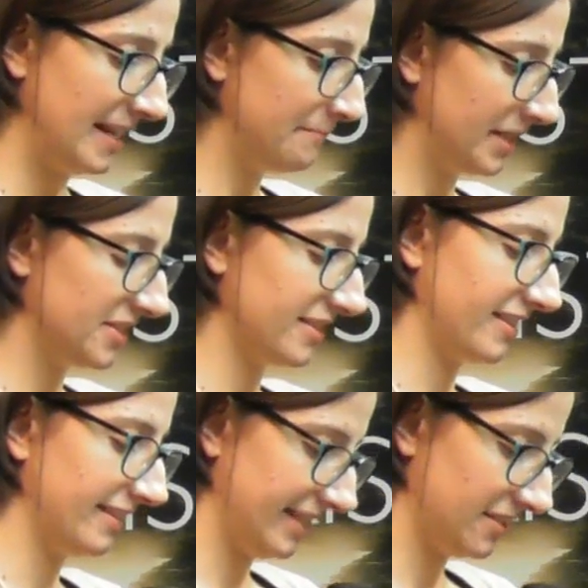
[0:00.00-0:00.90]
and bad
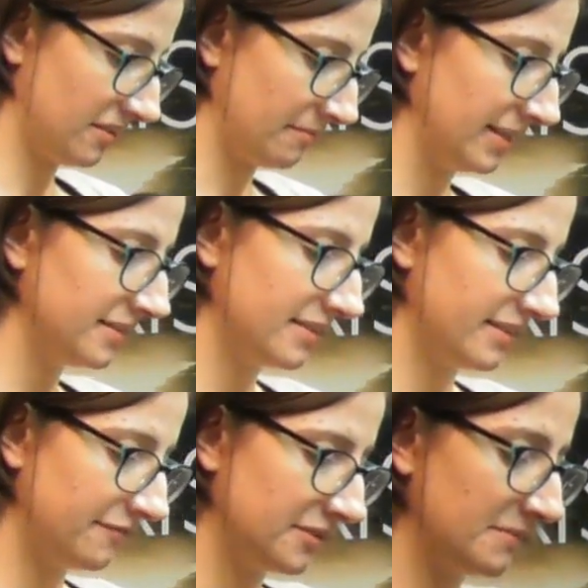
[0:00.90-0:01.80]
circulation.
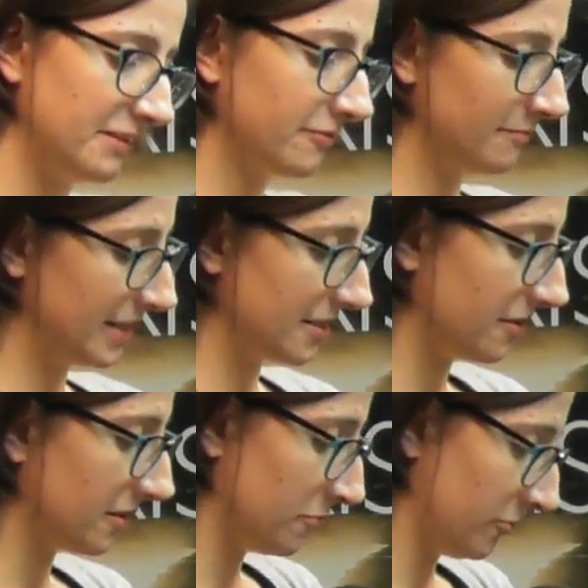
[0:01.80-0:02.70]
Delivered me from my
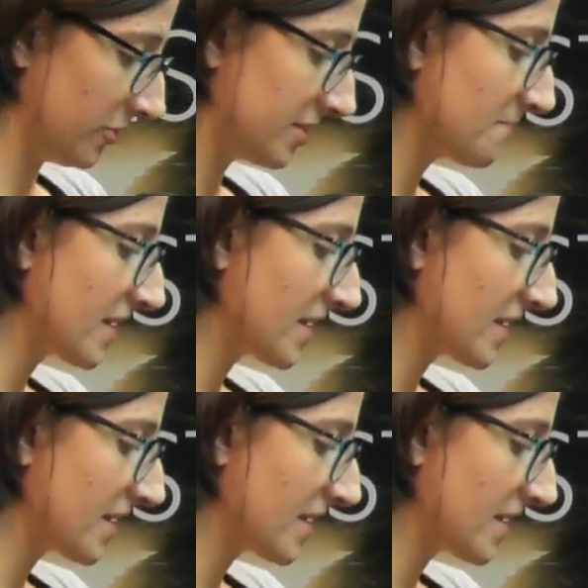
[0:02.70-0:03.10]
dark moods.